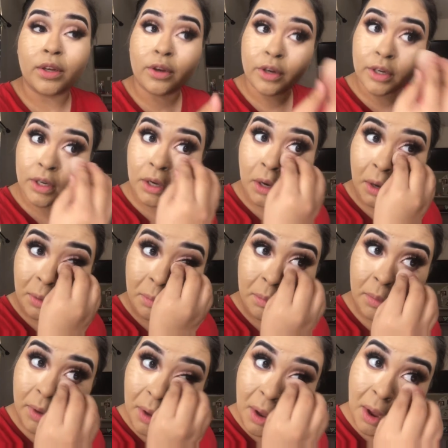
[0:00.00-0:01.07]
dirty,
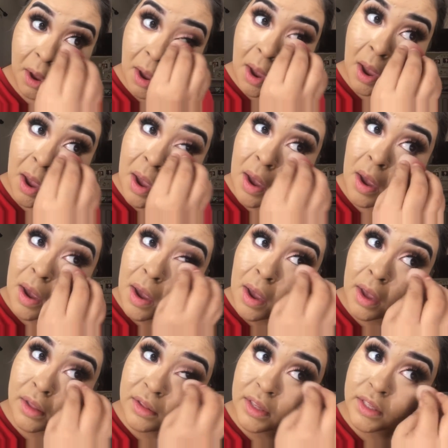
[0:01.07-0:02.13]
but
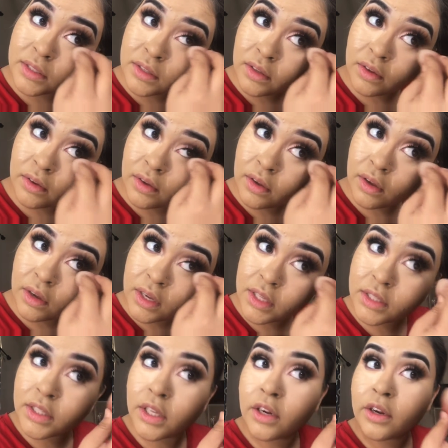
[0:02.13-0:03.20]
this
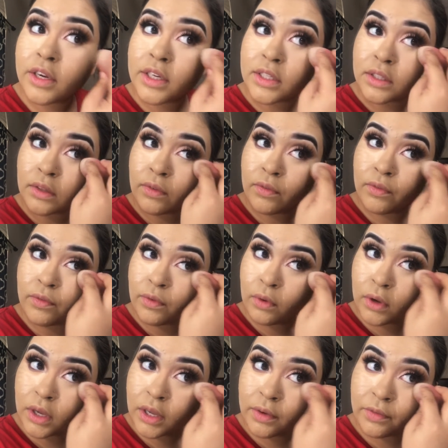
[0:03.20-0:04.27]
concealer is full
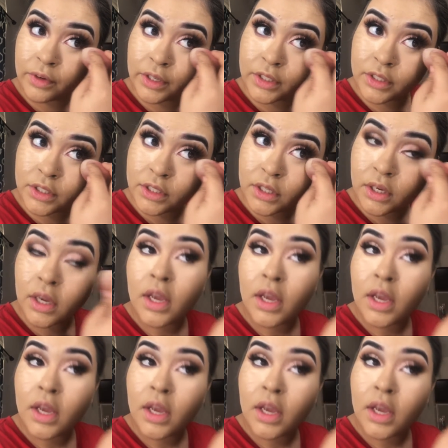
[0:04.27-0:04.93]
coverage.